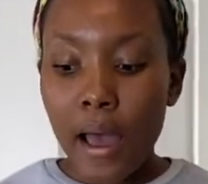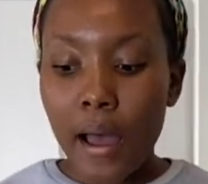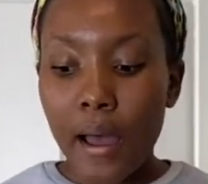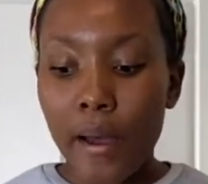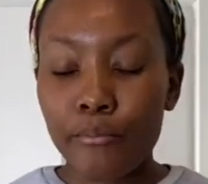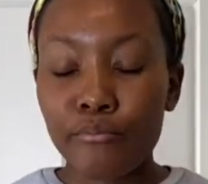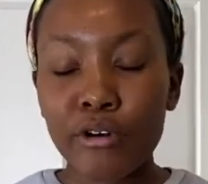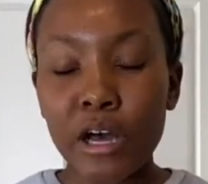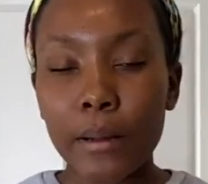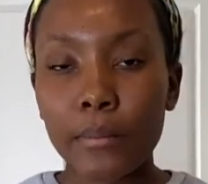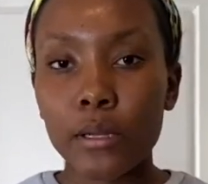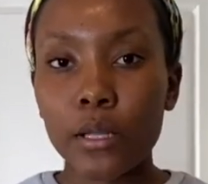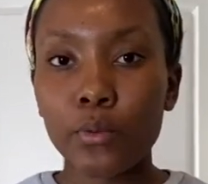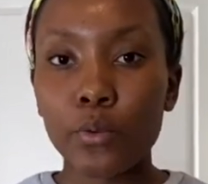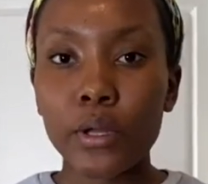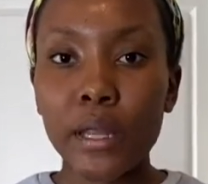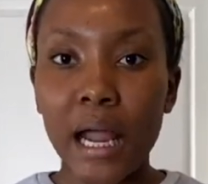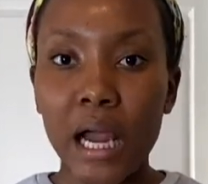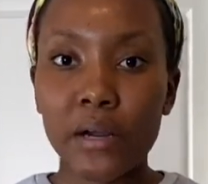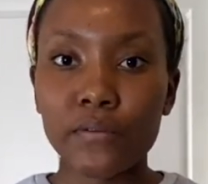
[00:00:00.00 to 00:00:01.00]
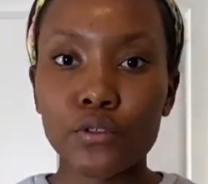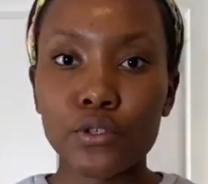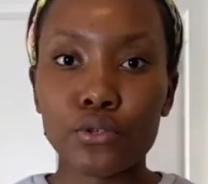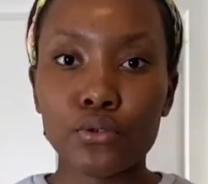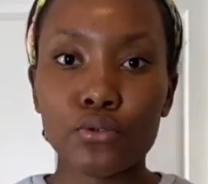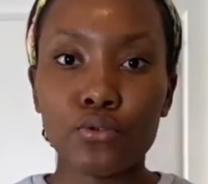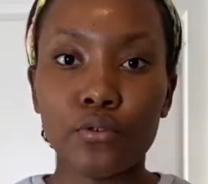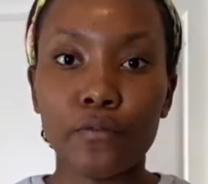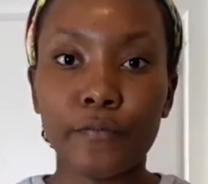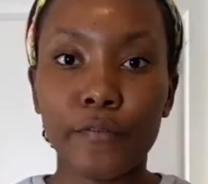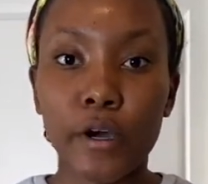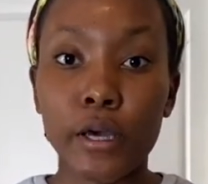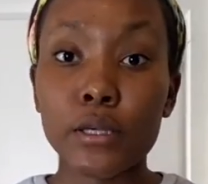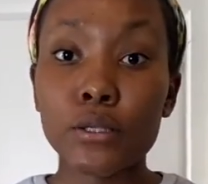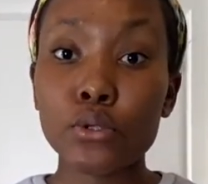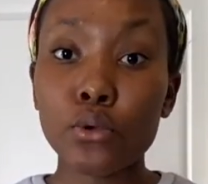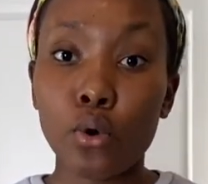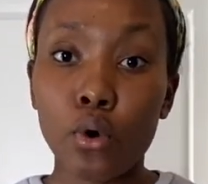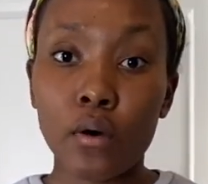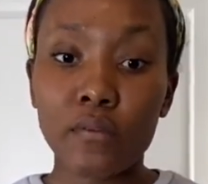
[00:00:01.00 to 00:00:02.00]
I probably will have to do
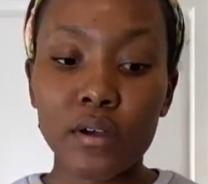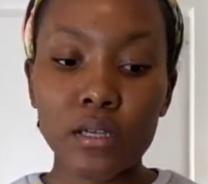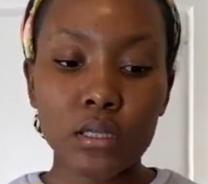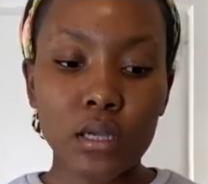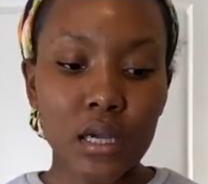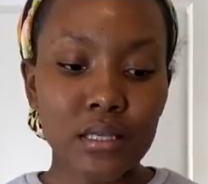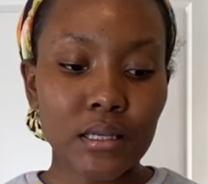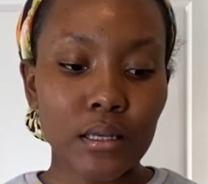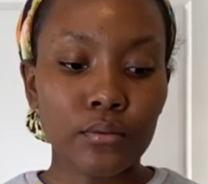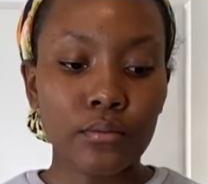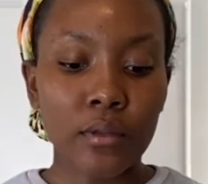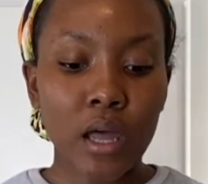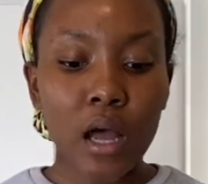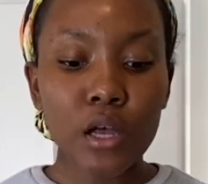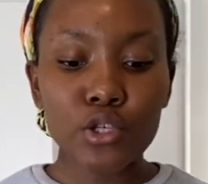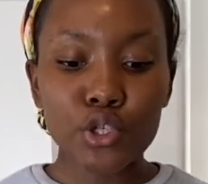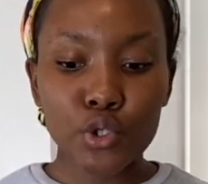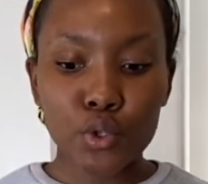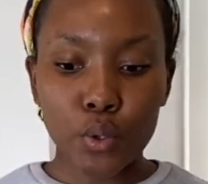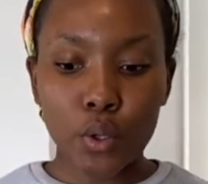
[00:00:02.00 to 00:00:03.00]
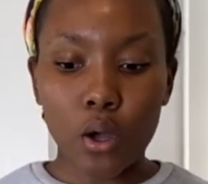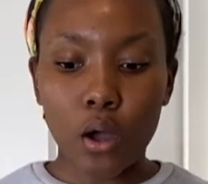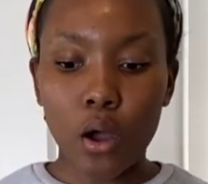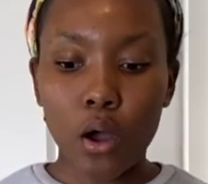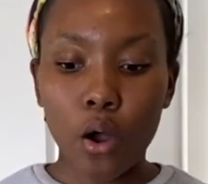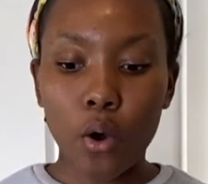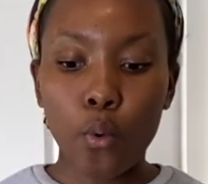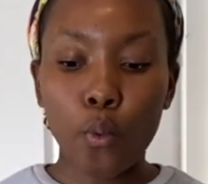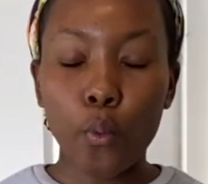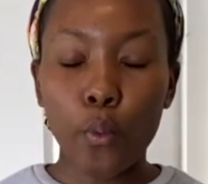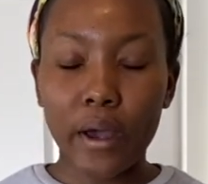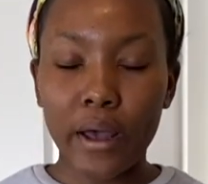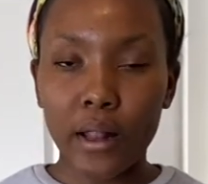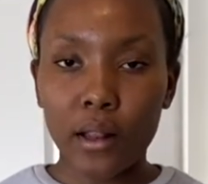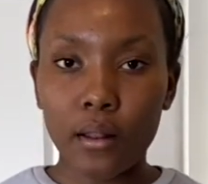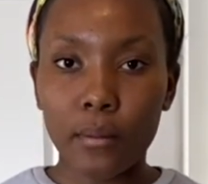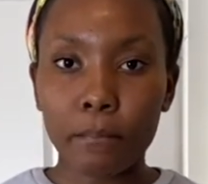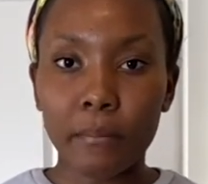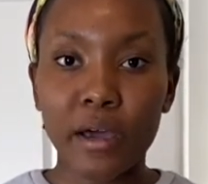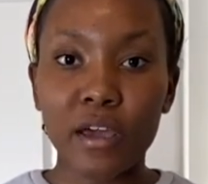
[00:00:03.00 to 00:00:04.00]
voiceovers because I'm not sure how
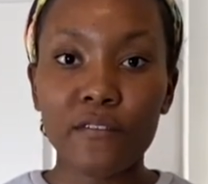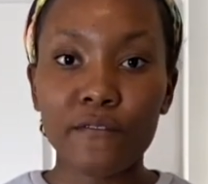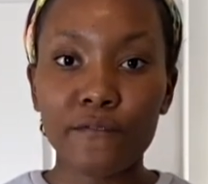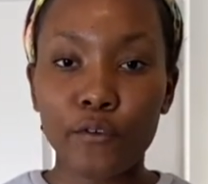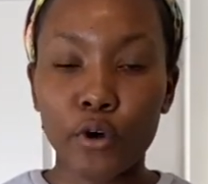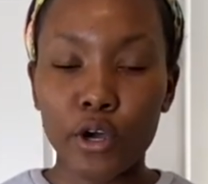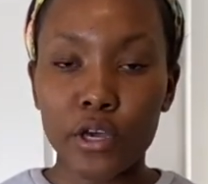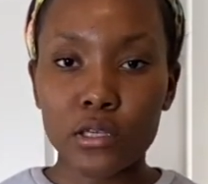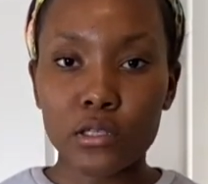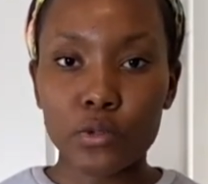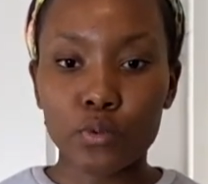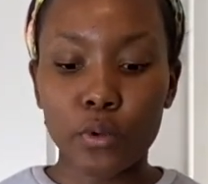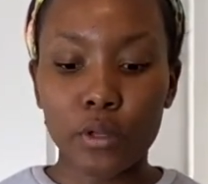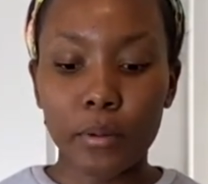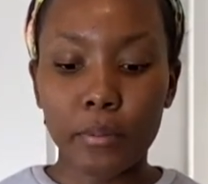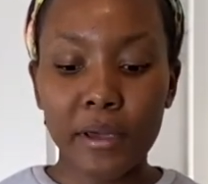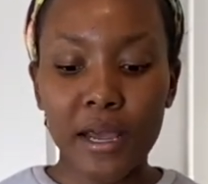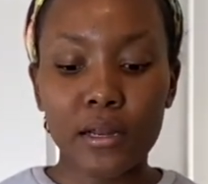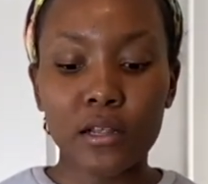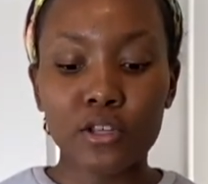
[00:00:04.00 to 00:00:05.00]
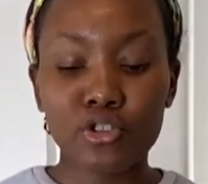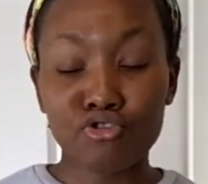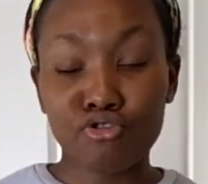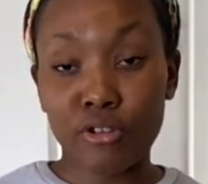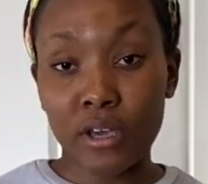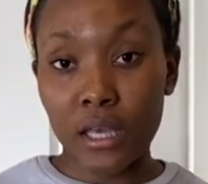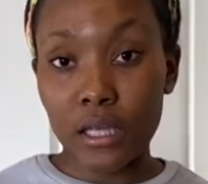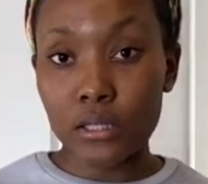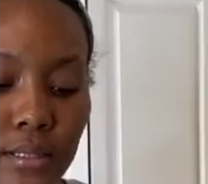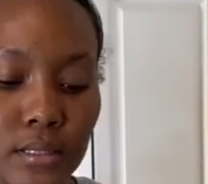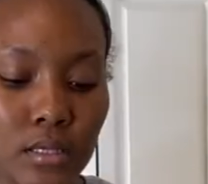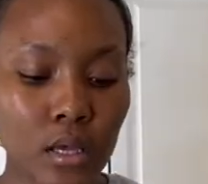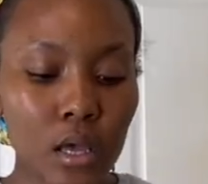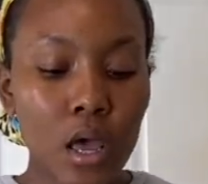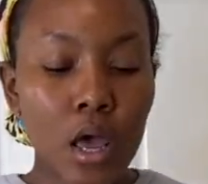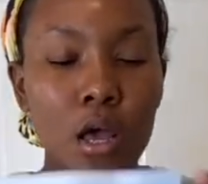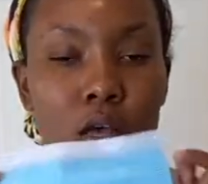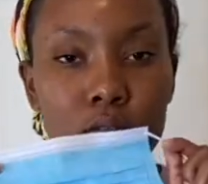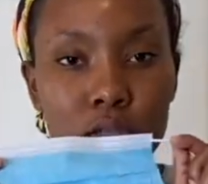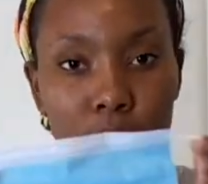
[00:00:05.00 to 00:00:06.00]
well my voice will penetrate.
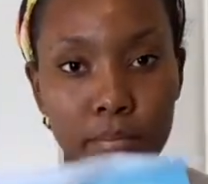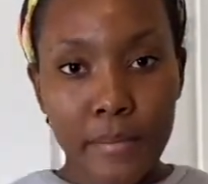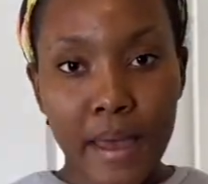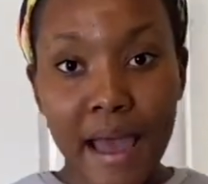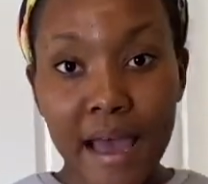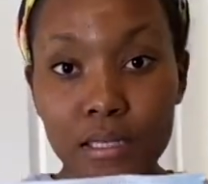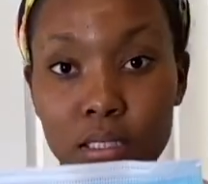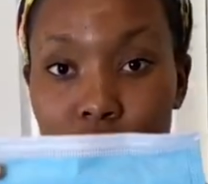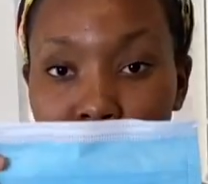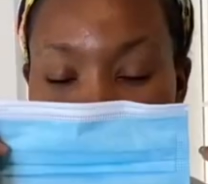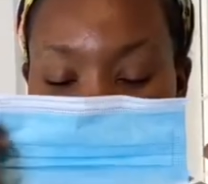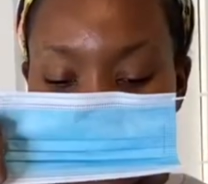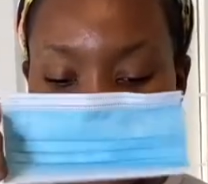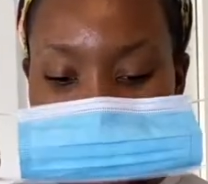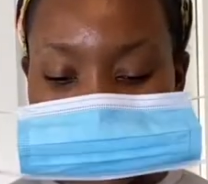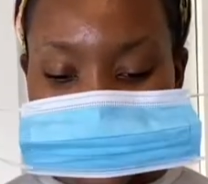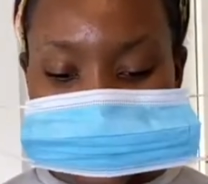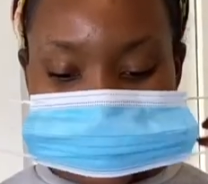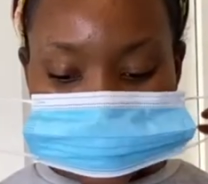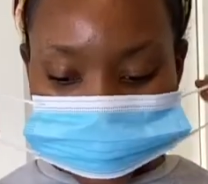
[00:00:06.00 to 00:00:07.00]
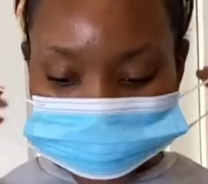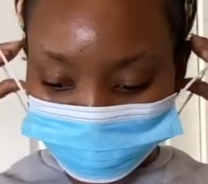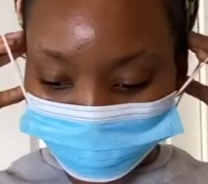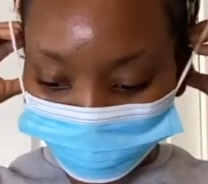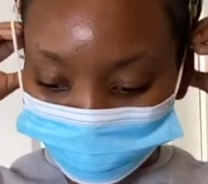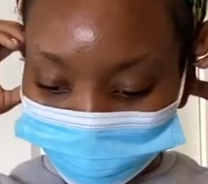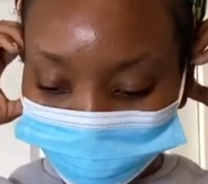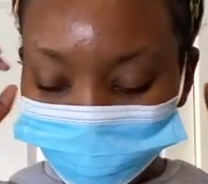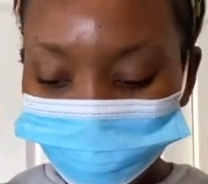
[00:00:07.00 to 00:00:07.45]
So mask first. We're